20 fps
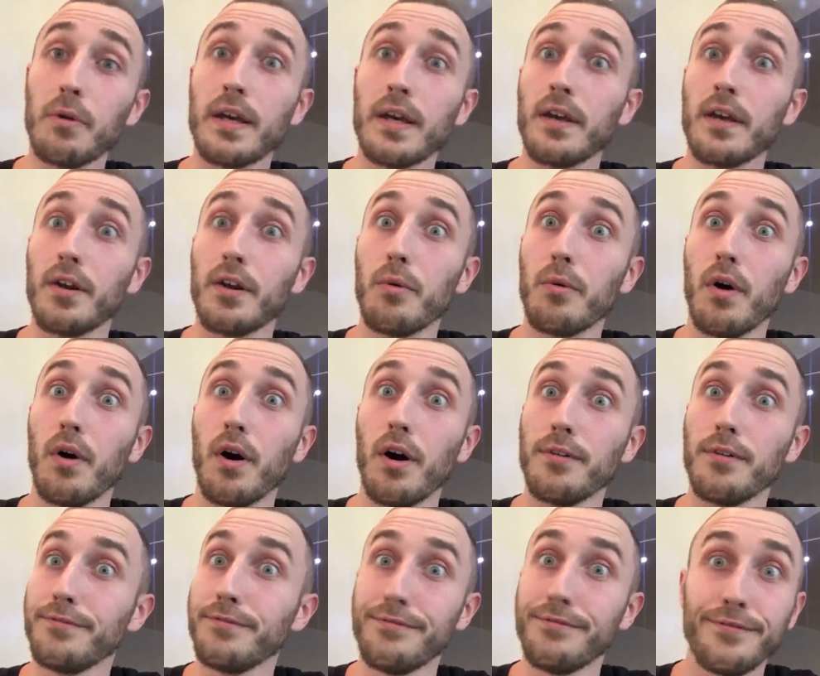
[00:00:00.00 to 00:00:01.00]
we get no
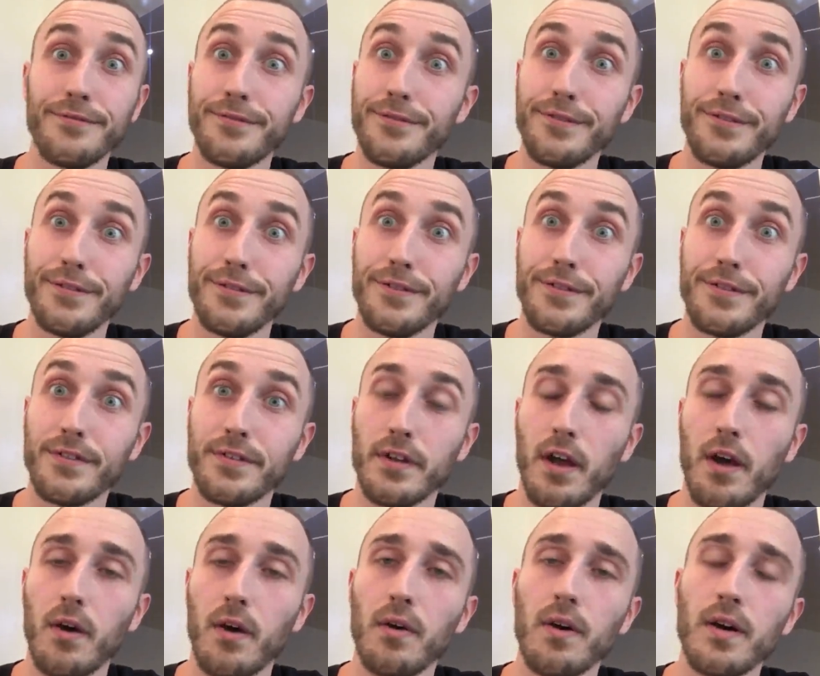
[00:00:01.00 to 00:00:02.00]
wall.
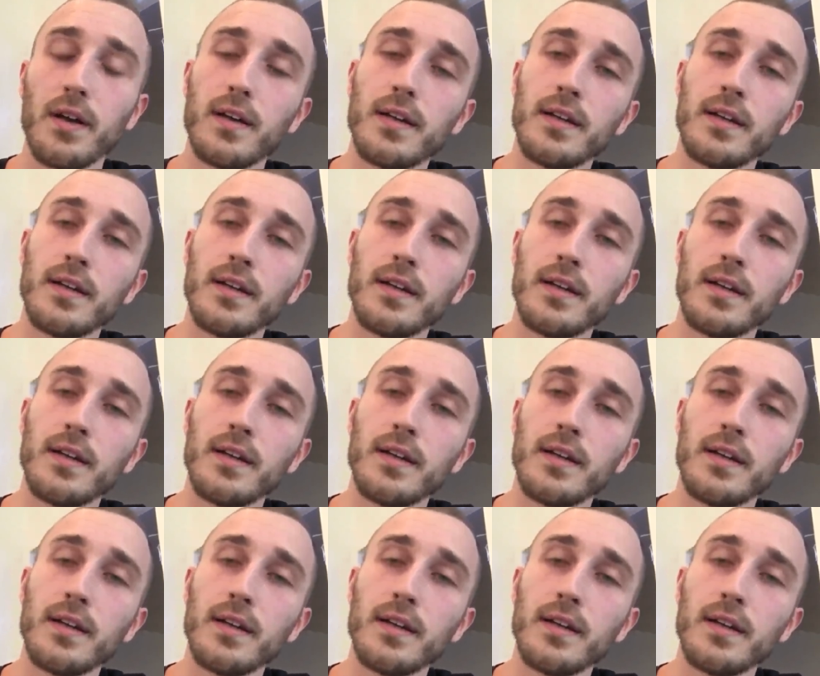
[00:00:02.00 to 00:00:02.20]
So